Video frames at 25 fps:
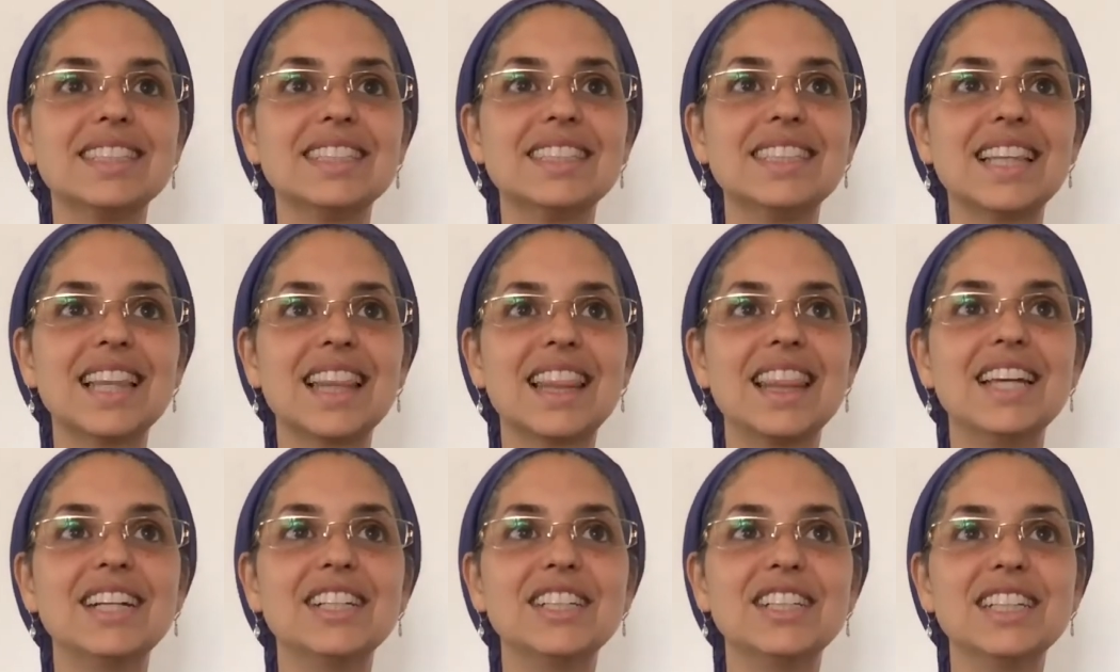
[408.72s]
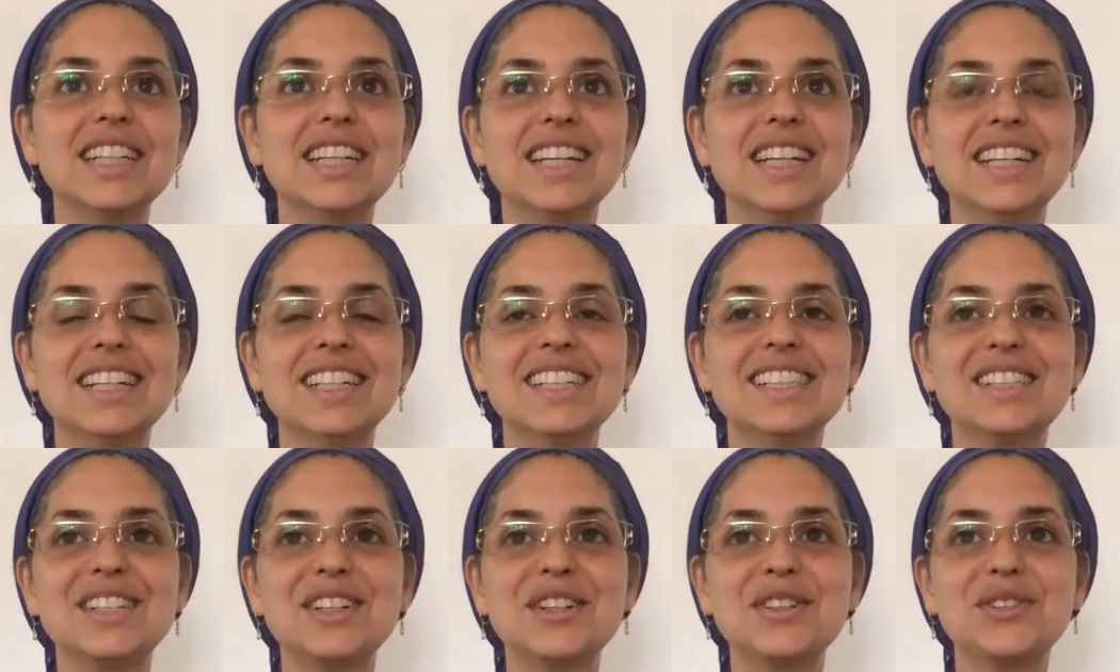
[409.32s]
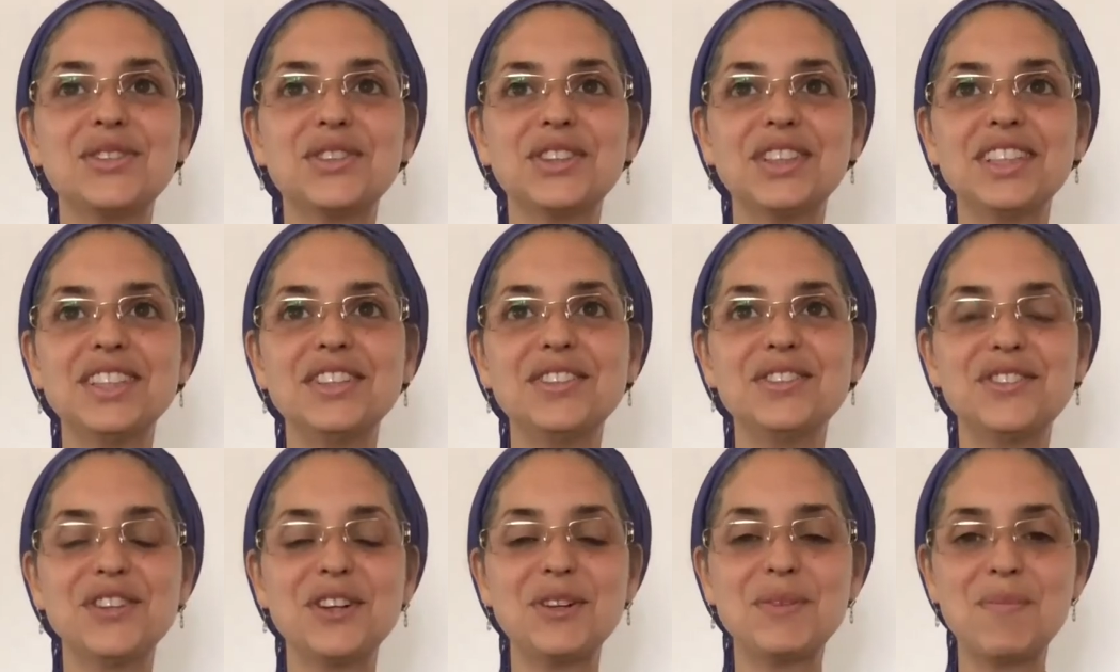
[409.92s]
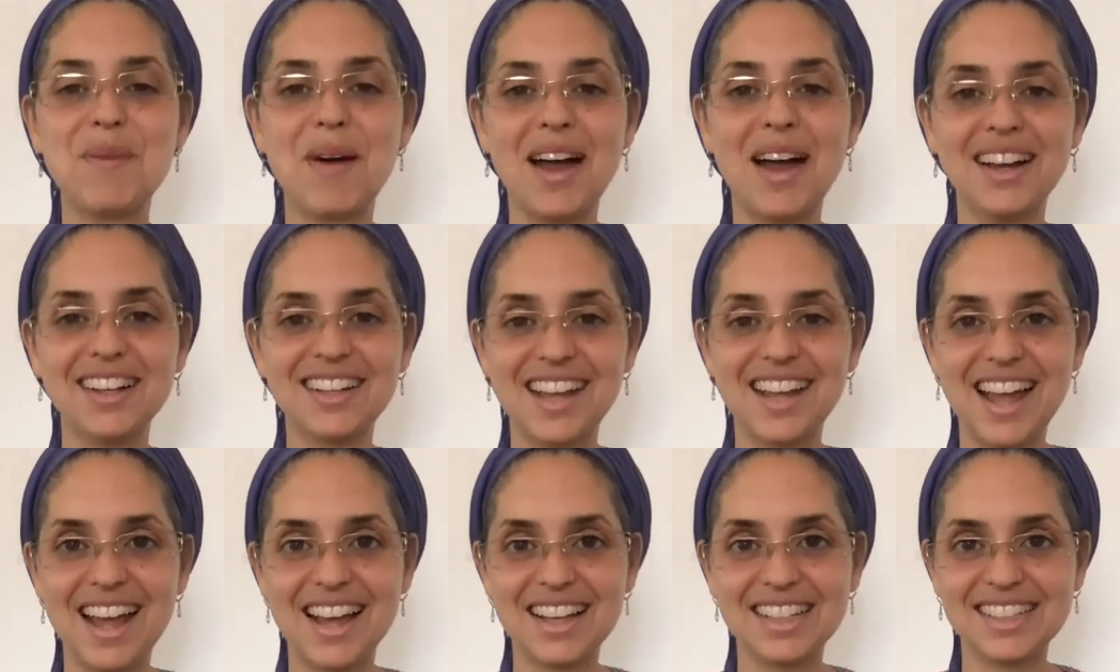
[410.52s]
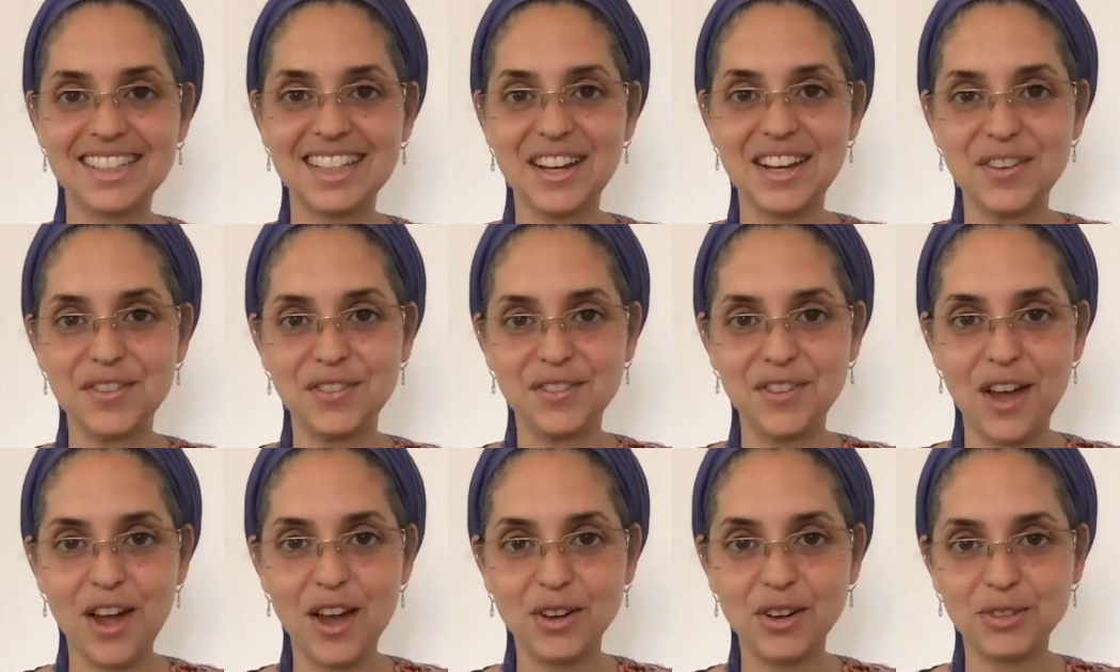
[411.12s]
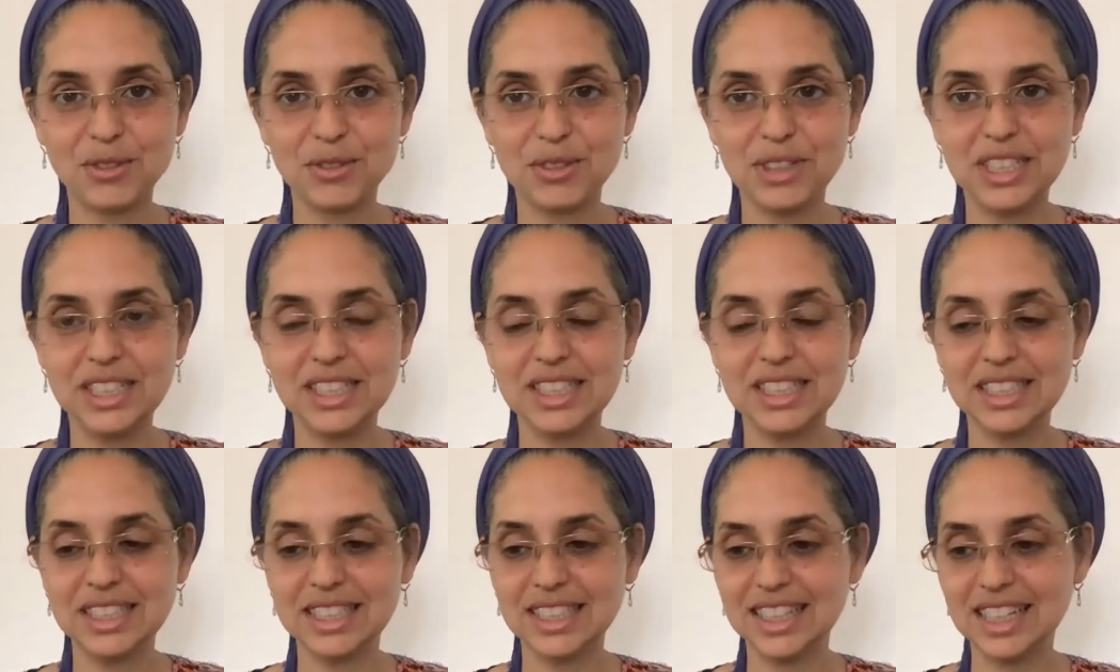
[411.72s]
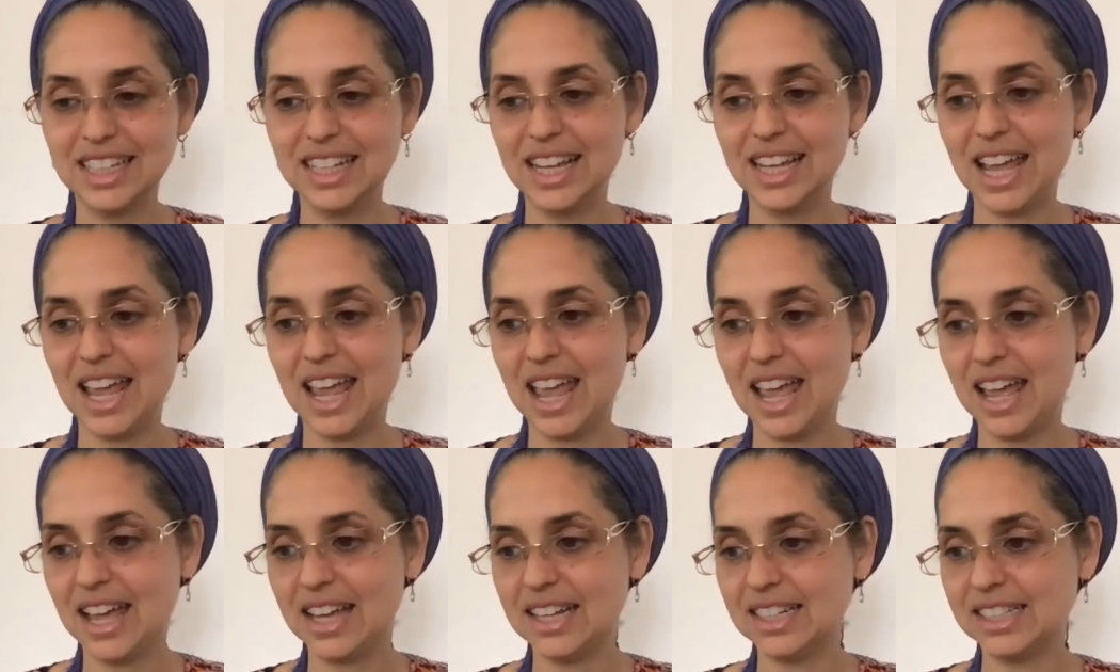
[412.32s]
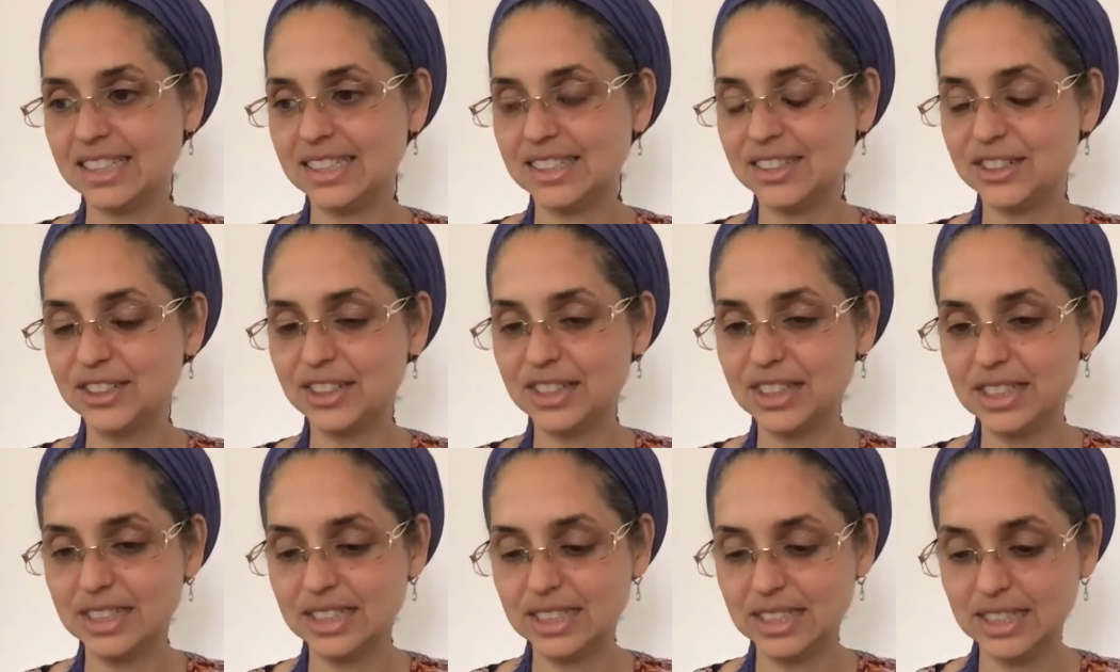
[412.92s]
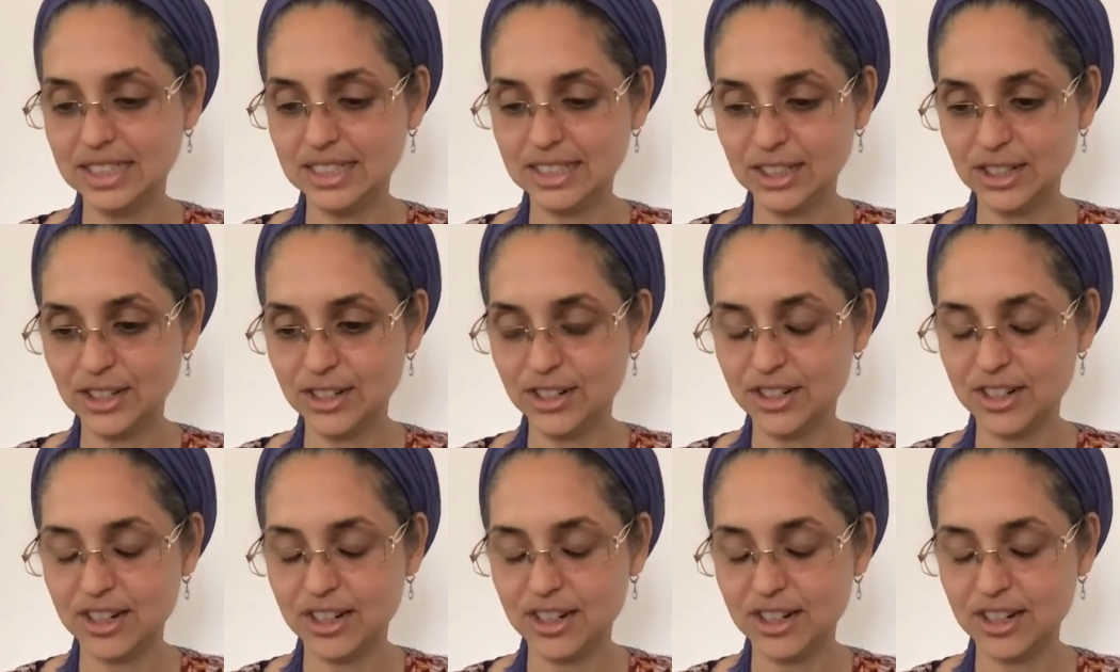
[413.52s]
There is a really fun podcast that I found recently, and I started listening to her.